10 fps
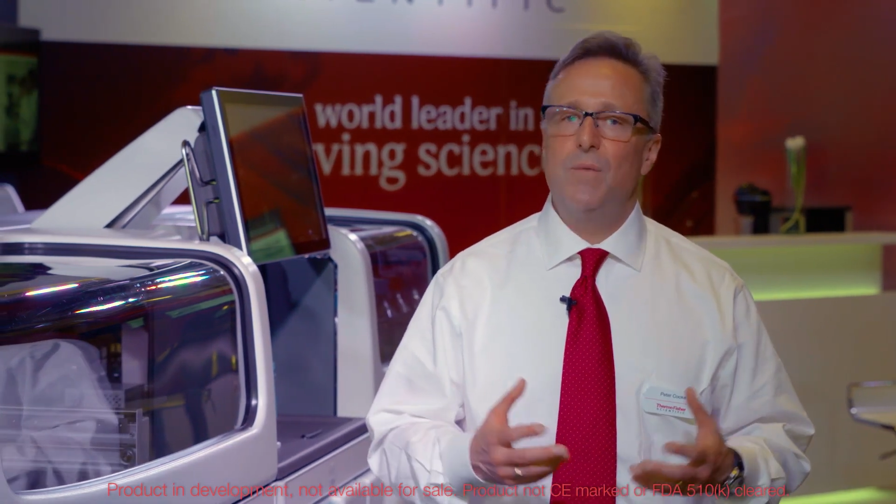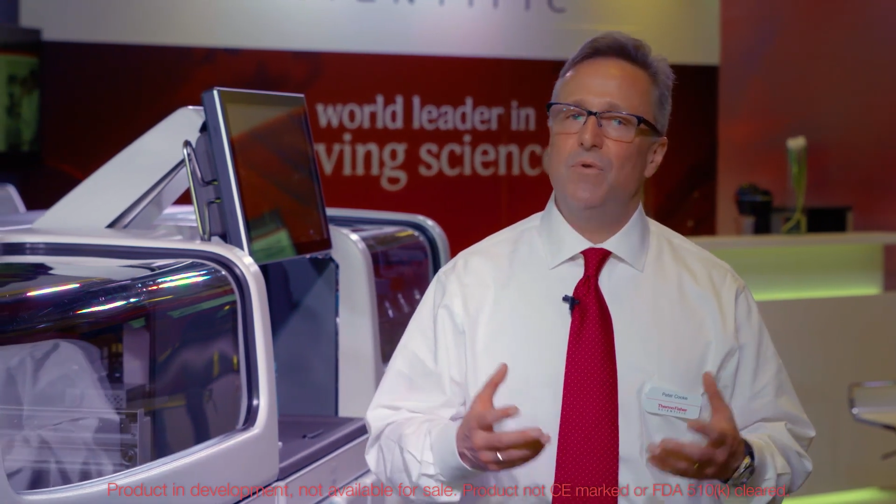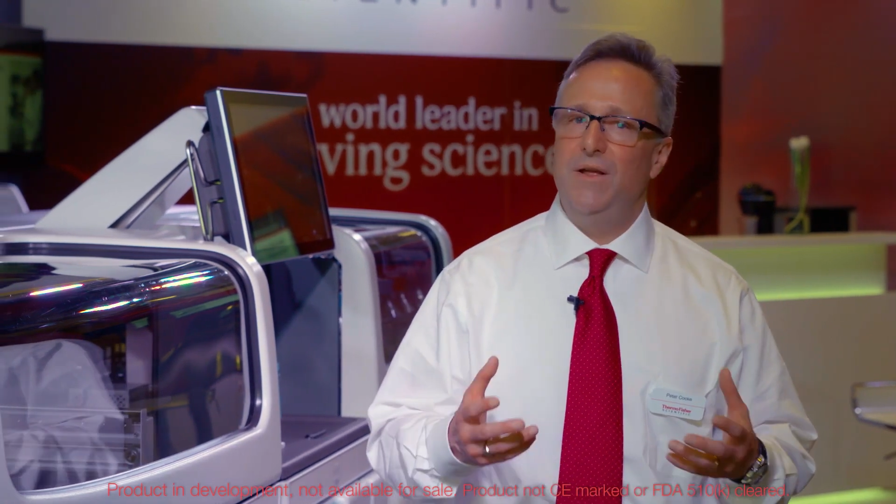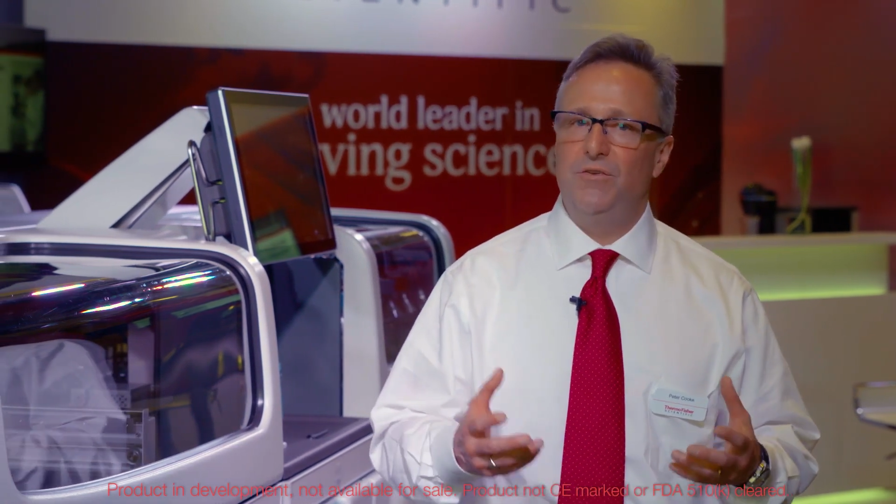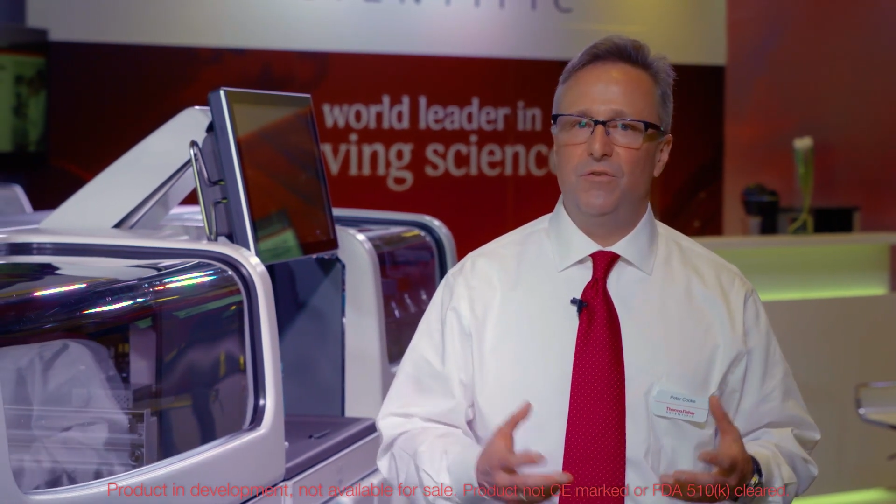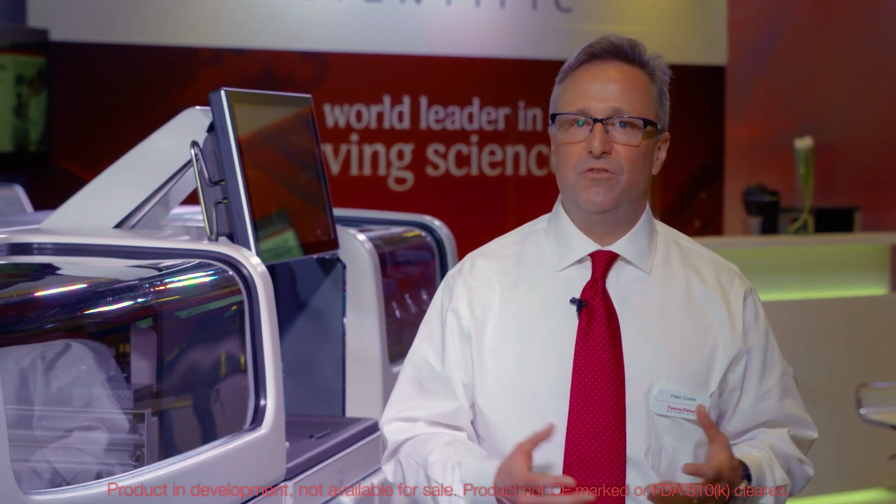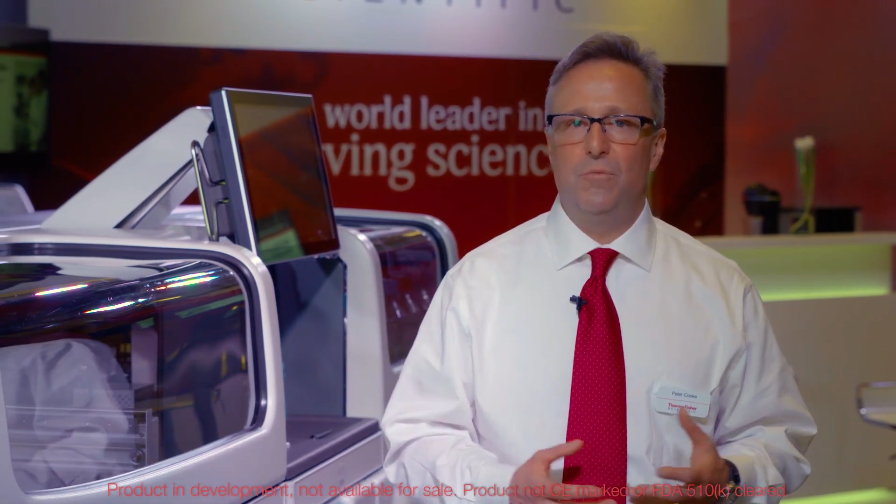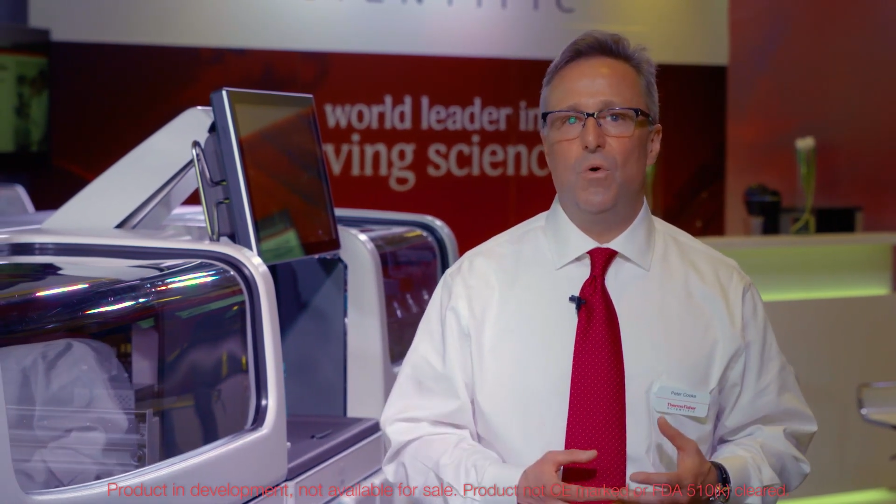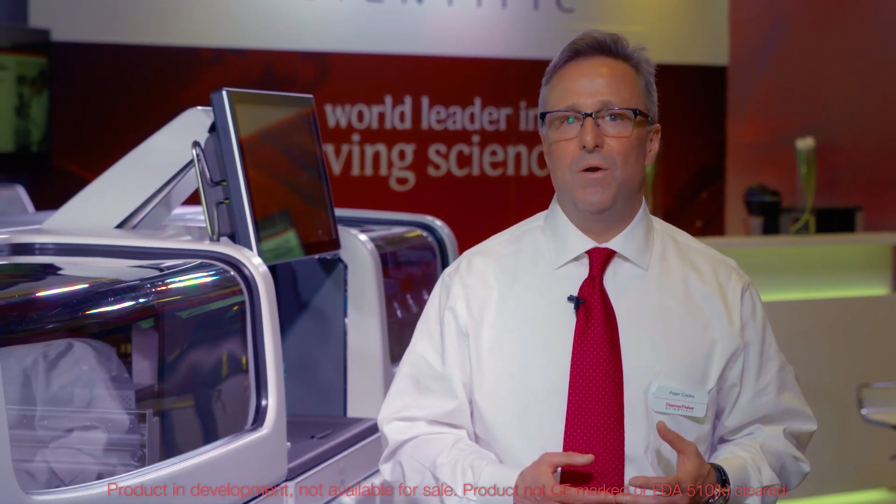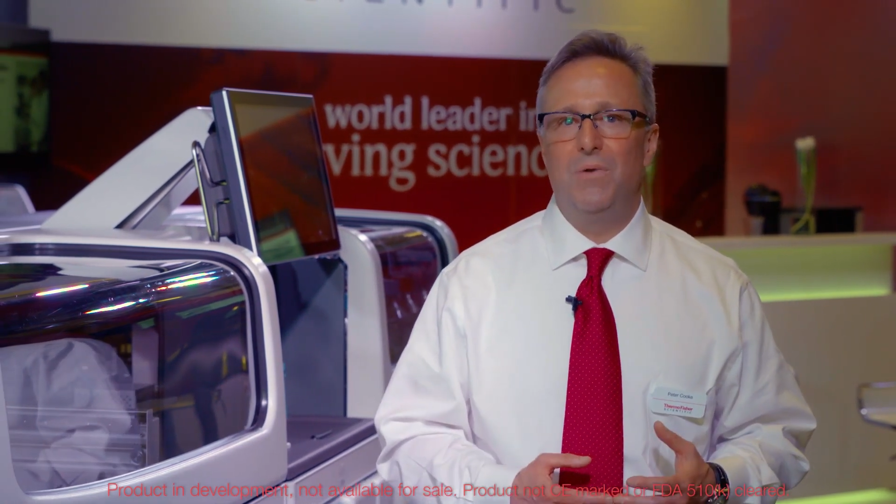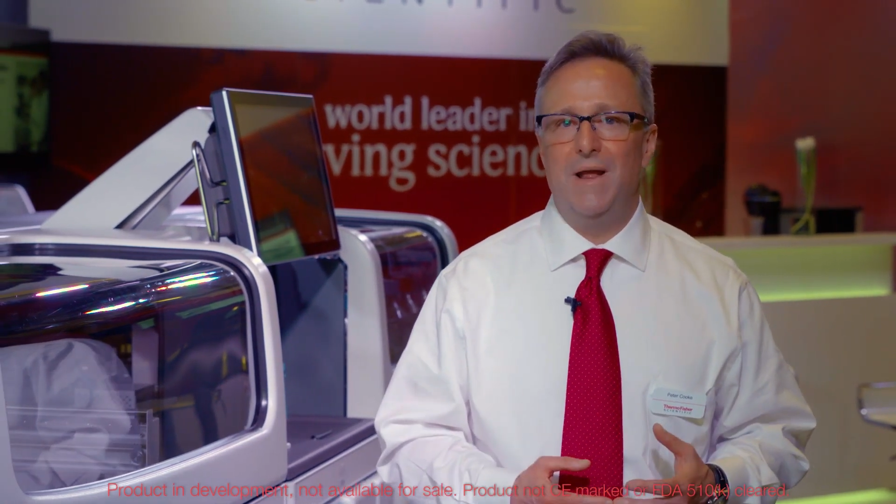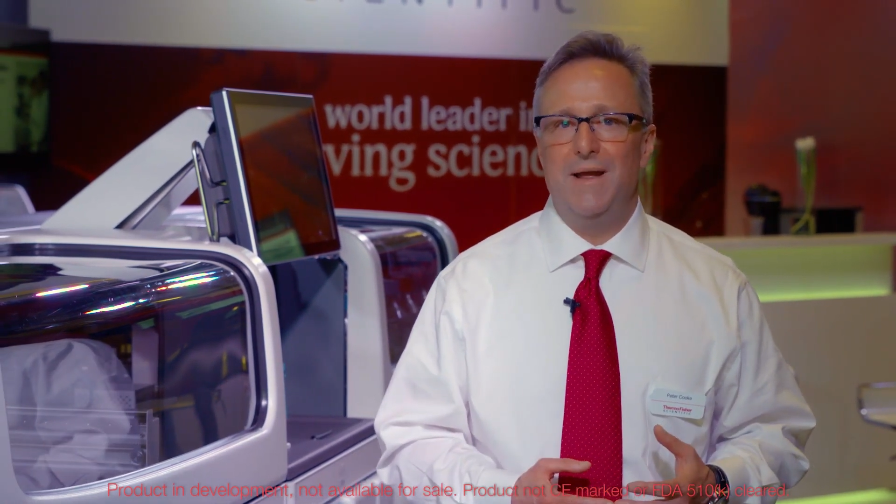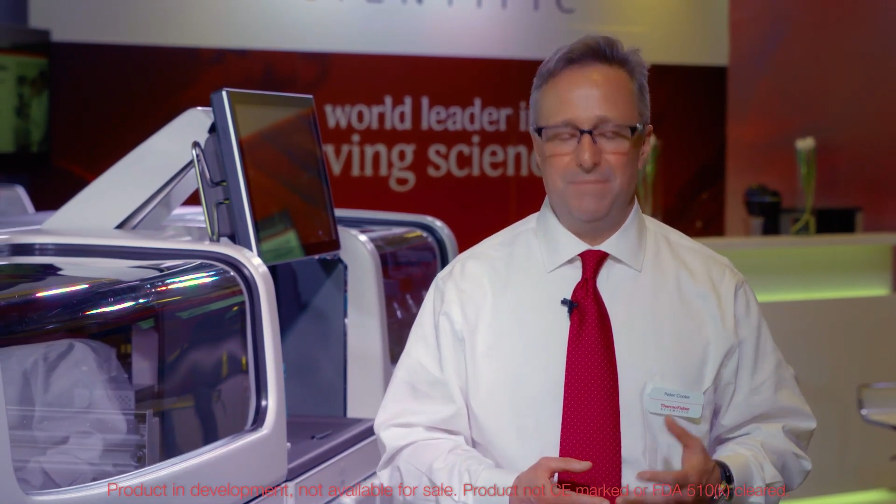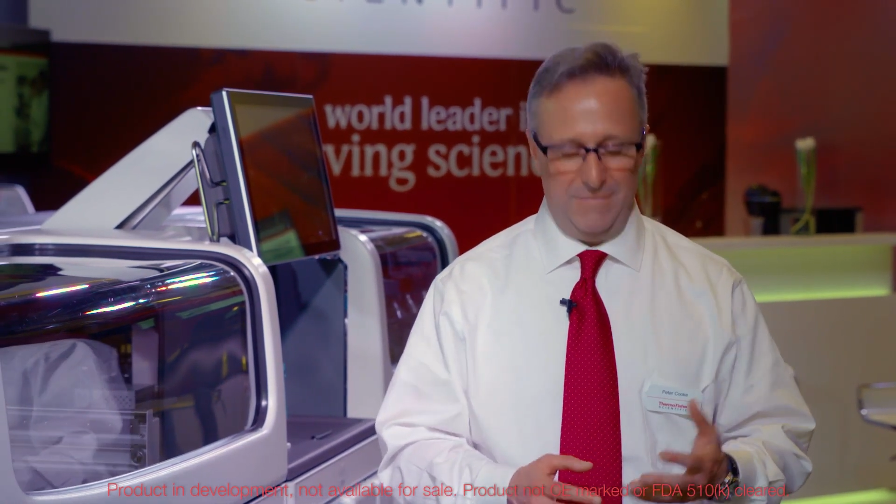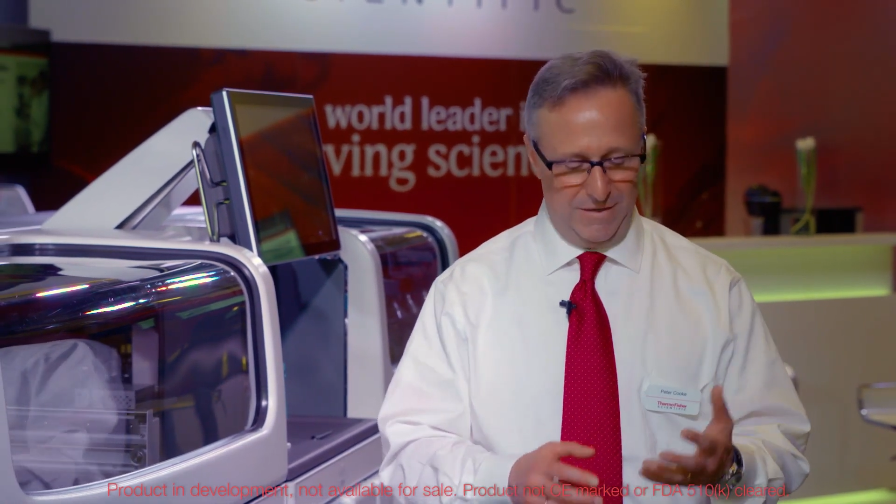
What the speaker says: comprehensive support plan,